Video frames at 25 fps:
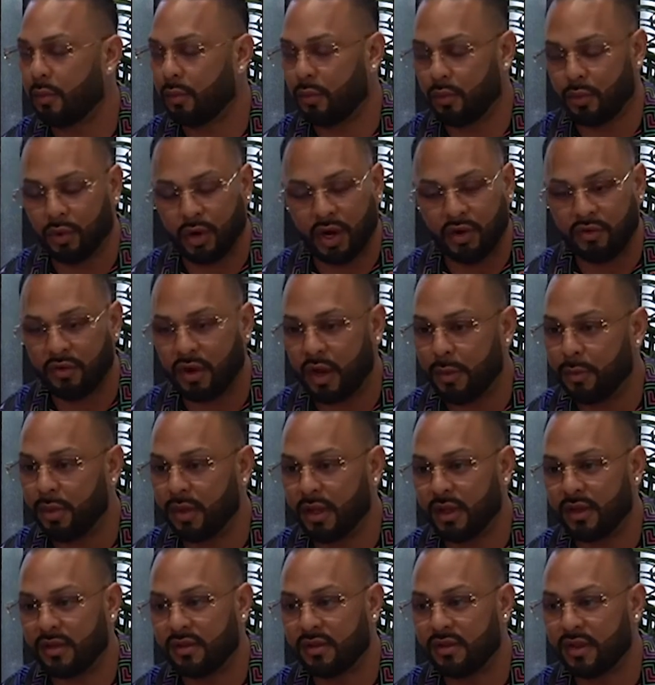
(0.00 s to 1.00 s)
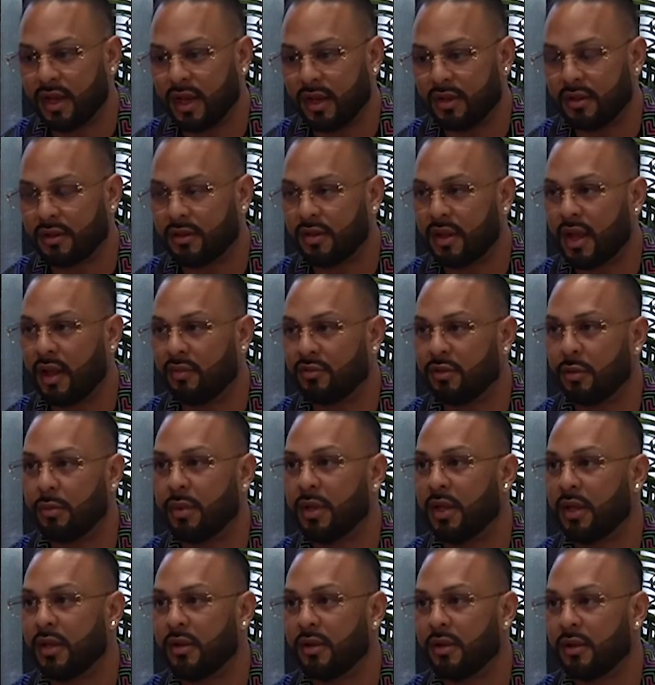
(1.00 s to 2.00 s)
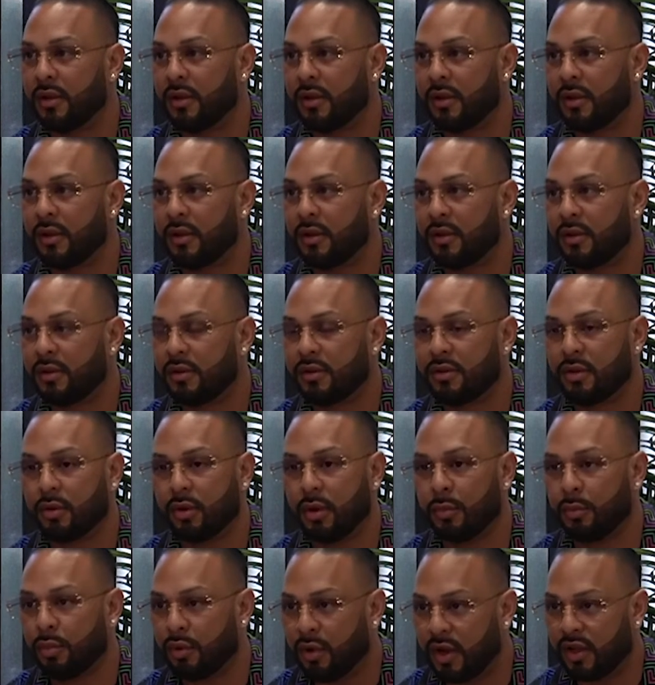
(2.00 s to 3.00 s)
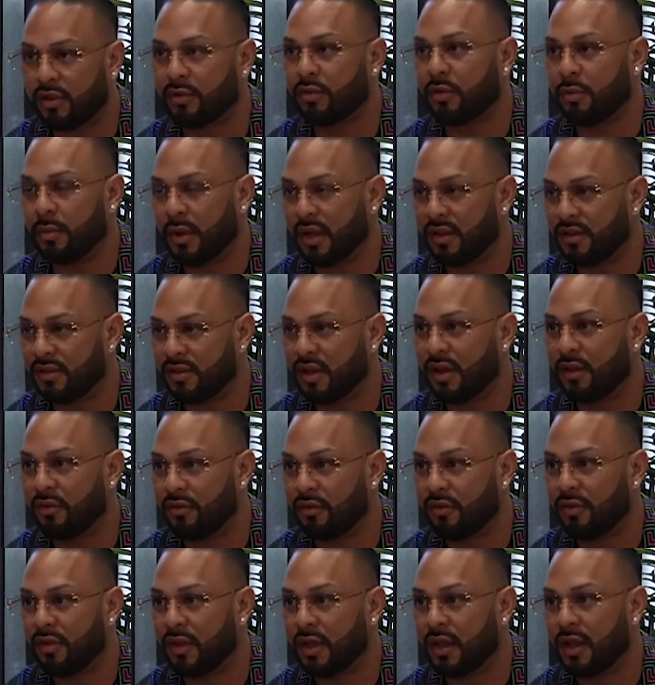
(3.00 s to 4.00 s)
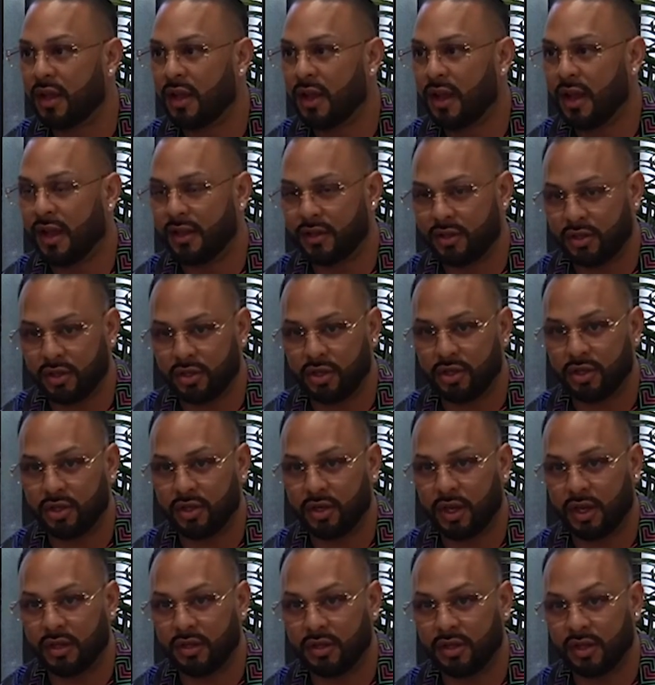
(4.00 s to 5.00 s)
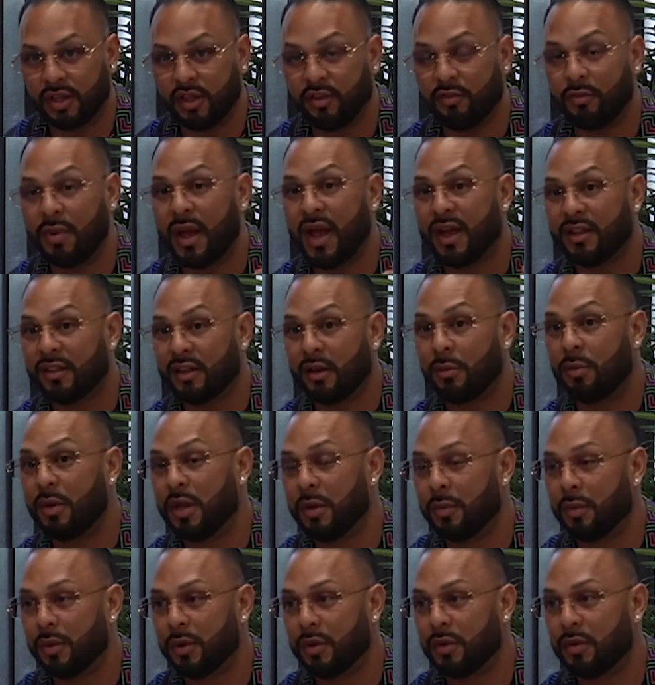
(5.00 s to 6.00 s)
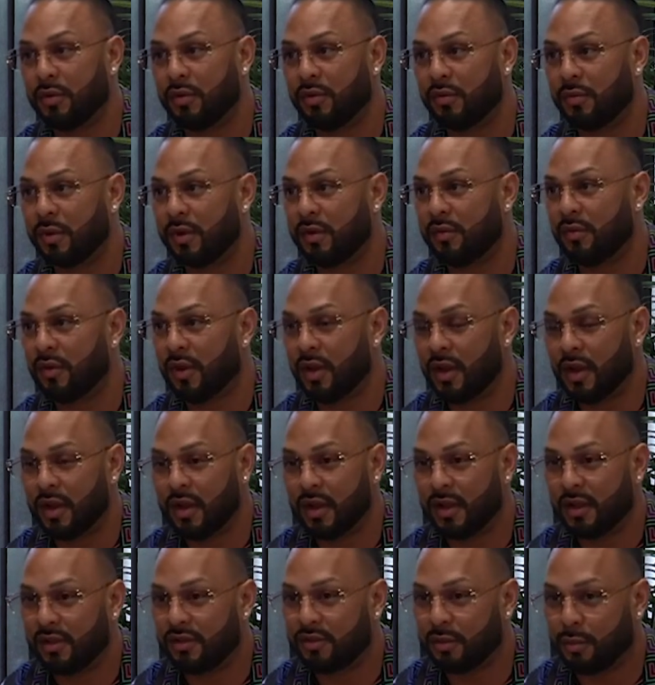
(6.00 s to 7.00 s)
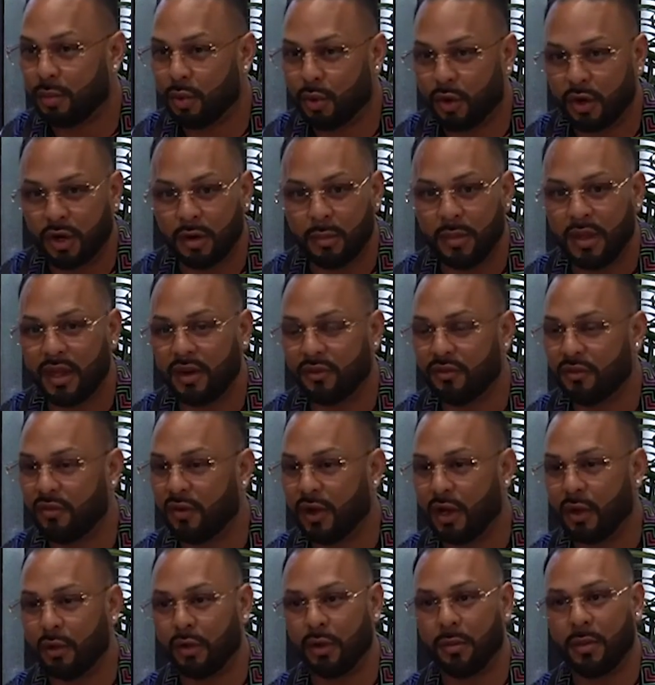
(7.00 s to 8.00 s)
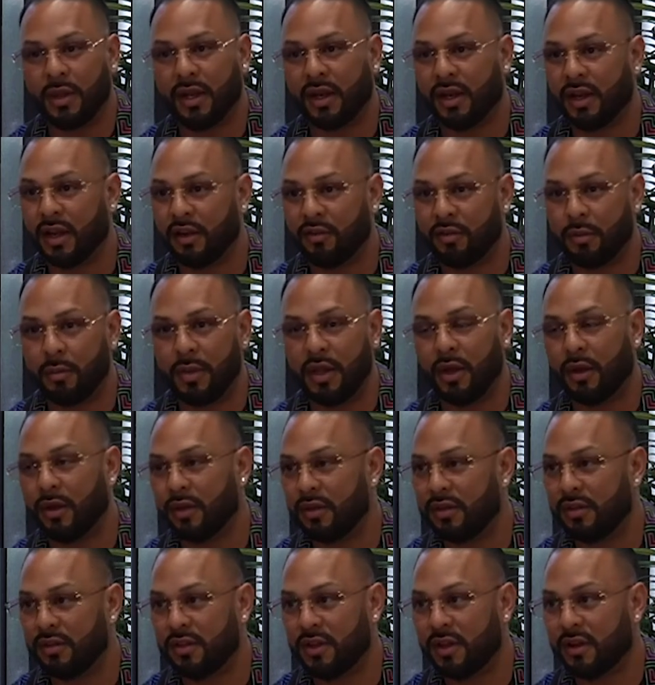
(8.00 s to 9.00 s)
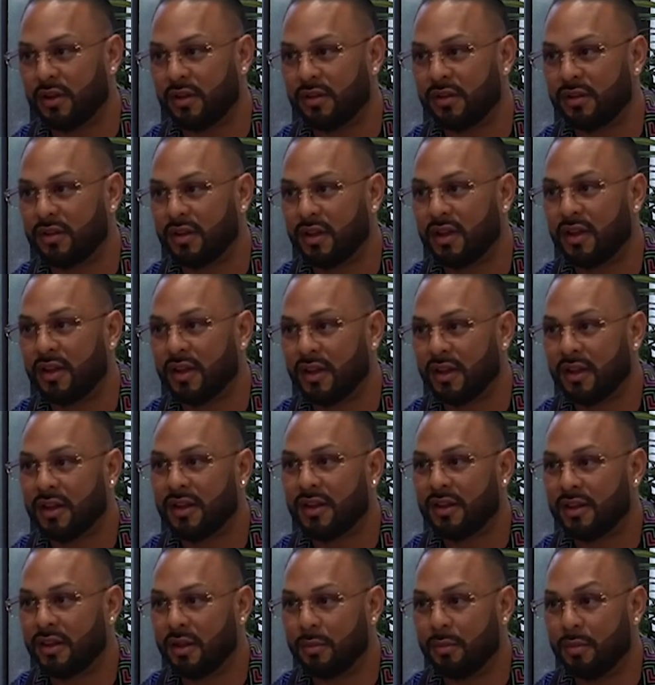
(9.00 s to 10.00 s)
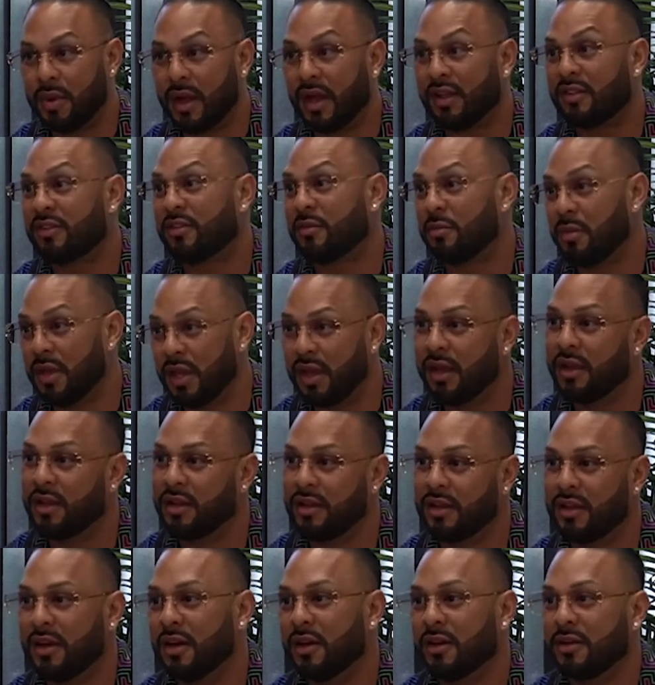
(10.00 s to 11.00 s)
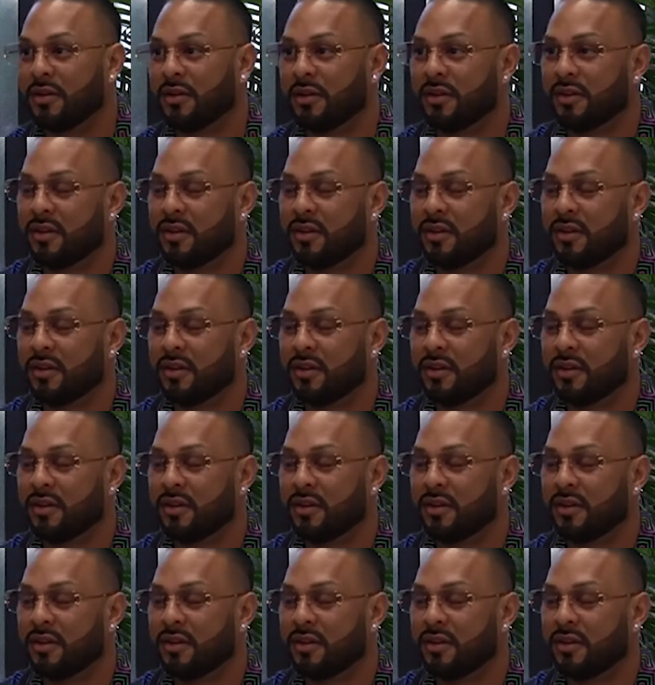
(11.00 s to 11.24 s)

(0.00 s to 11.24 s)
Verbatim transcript: wherever I place, I just have to be so impressed with myself and to and to give back to the people who have been supporting me and following me and loving me all these years, the best me. You know.